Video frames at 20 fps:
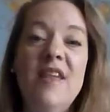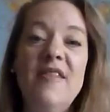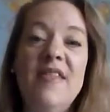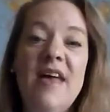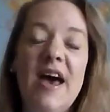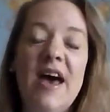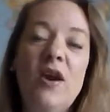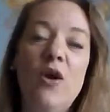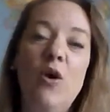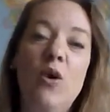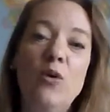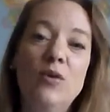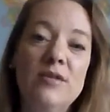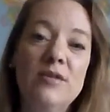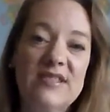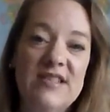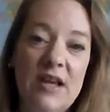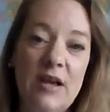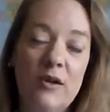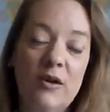That
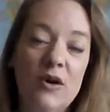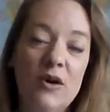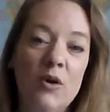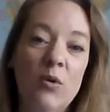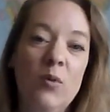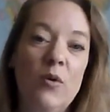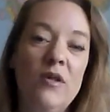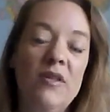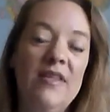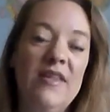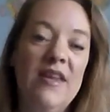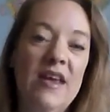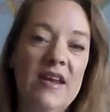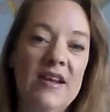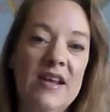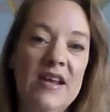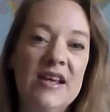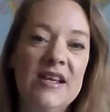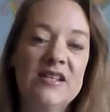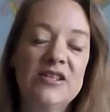wholesaler will
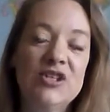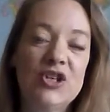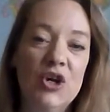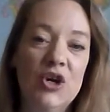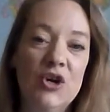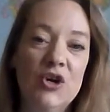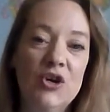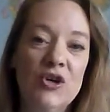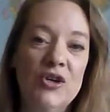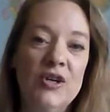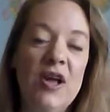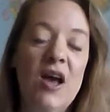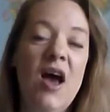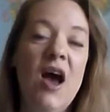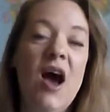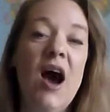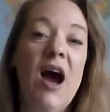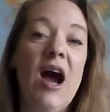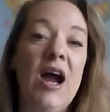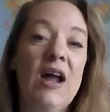then in turn
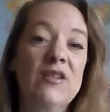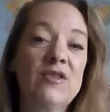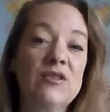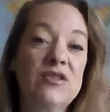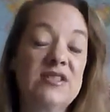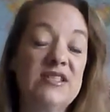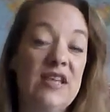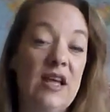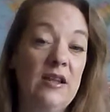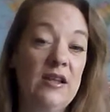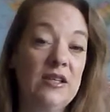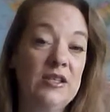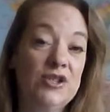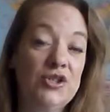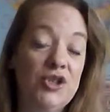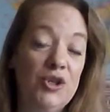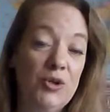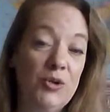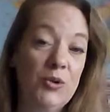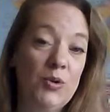either sell it
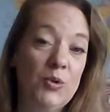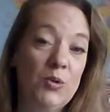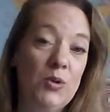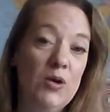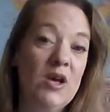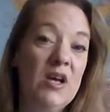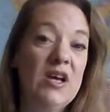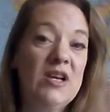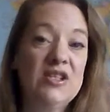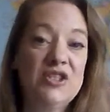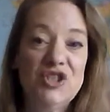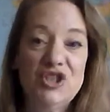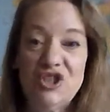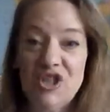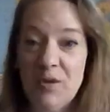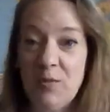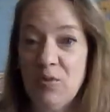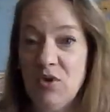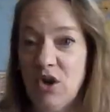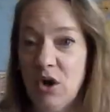to
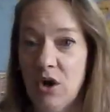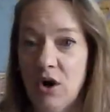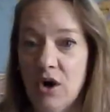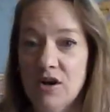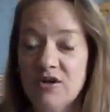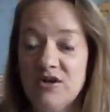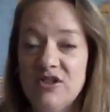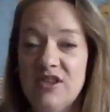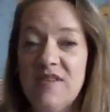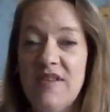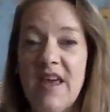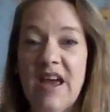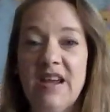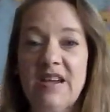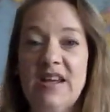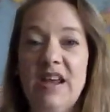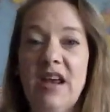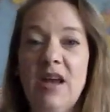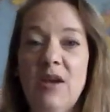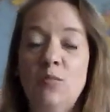shipyards
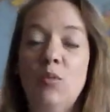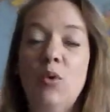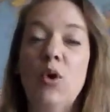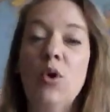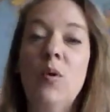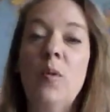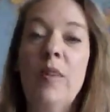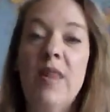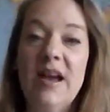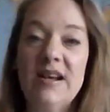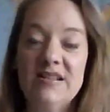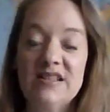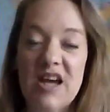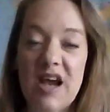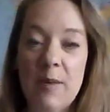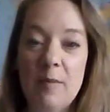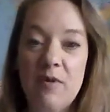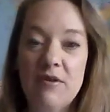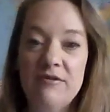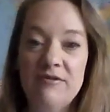that can burn that
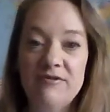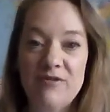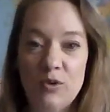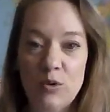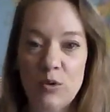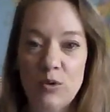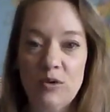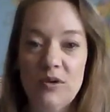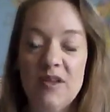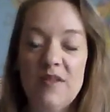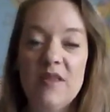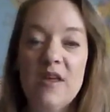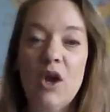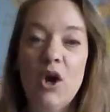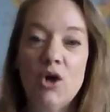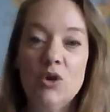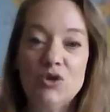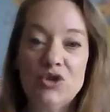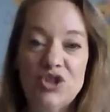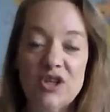type of fuel in the
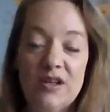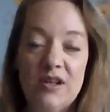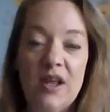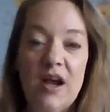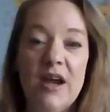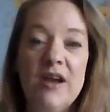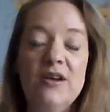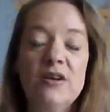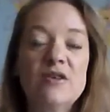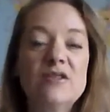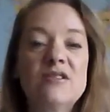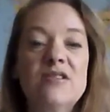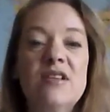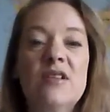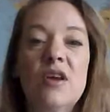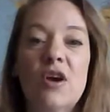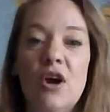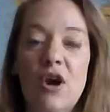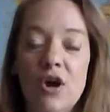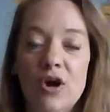ocean liners
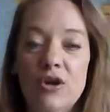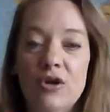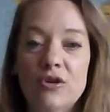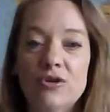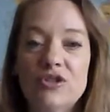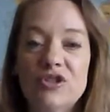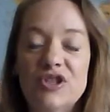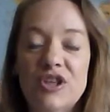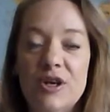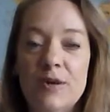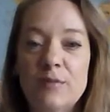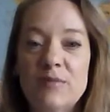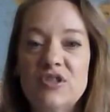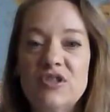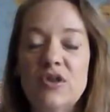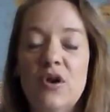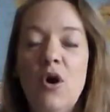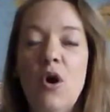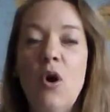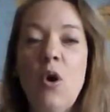and cargo
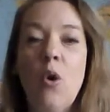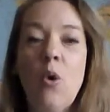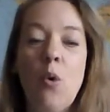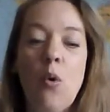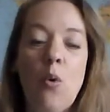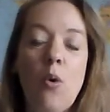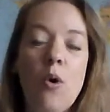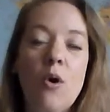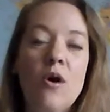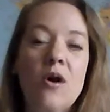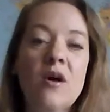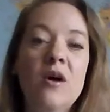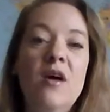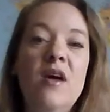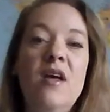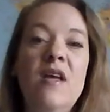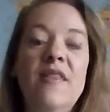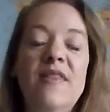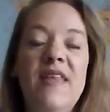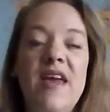ships, or
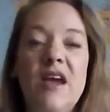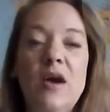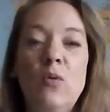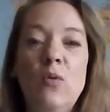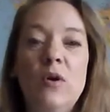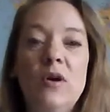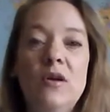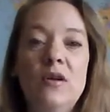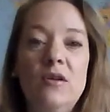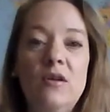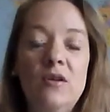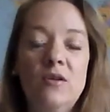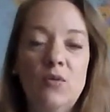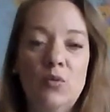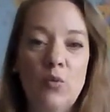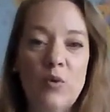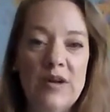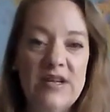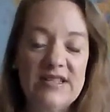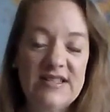they will
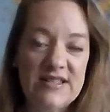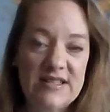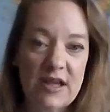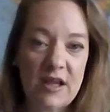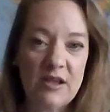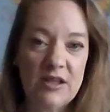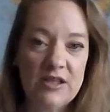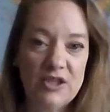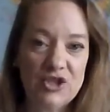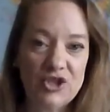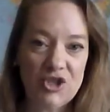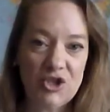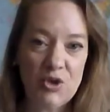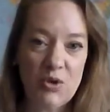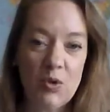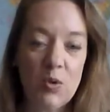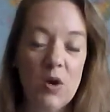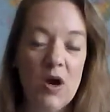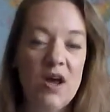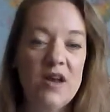resell it
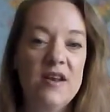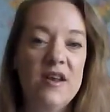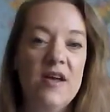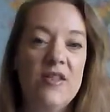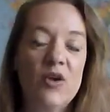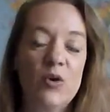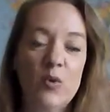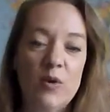to another